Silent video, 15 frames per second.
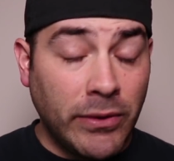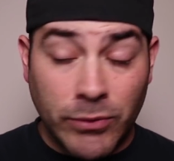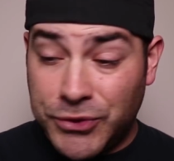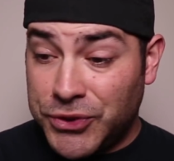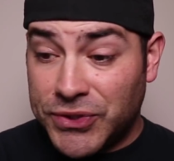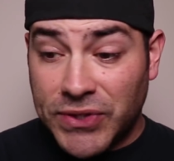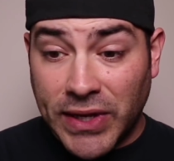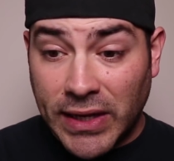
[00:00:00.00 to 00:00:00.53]
it
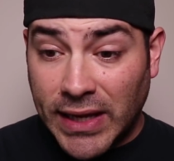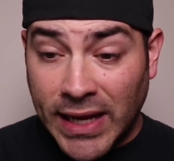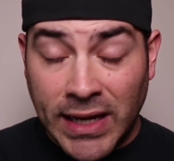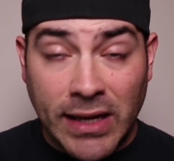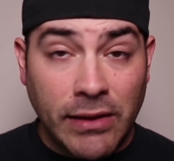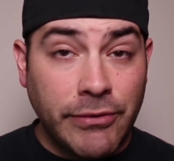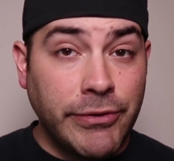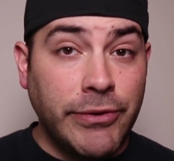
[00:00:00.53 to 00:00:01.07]
was just like
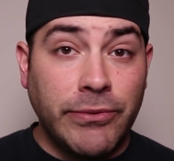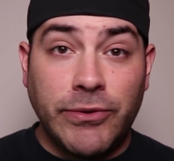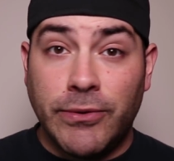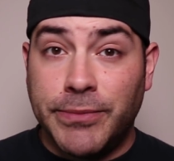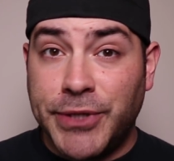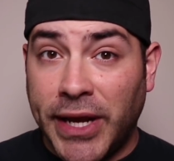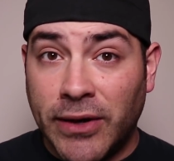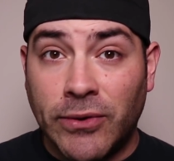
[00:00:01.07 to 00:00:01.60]
any other
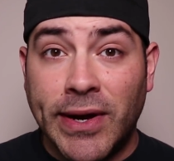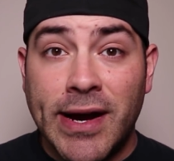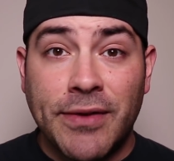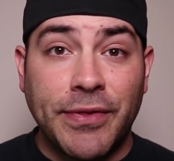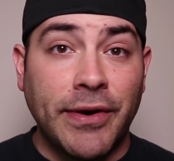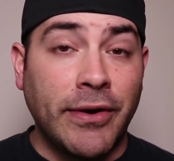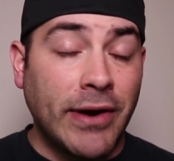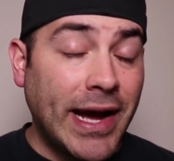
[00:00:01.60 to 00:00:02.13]
YouTube channel
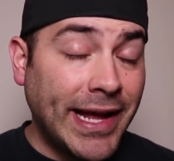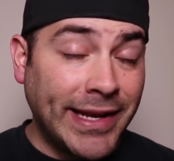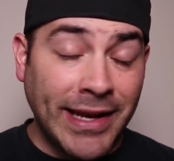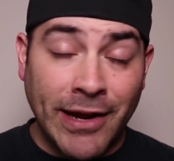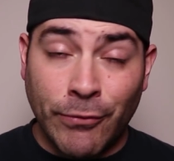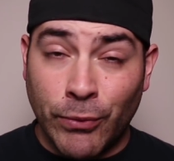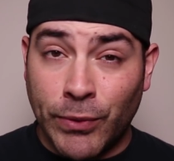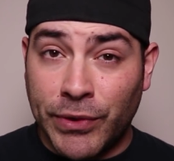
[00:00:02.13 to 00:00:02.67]
out there. I'd
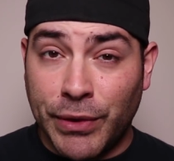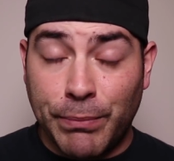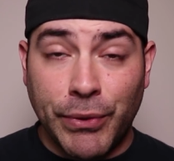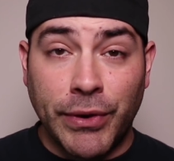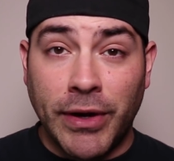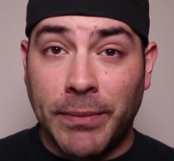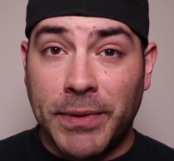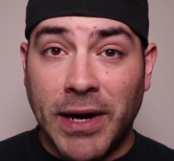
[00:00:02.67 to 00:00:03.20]
never really
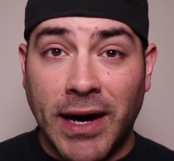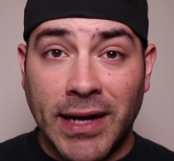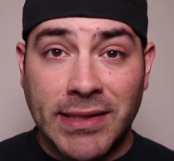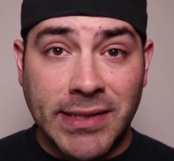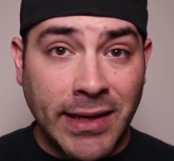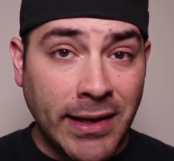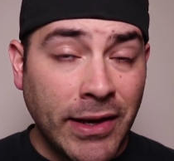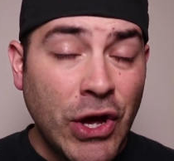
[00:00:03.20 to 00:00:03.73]
put up
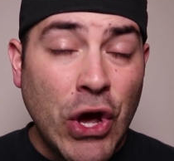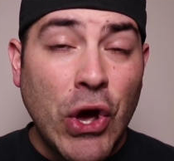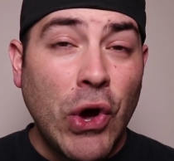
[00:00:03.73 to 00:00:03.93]
content.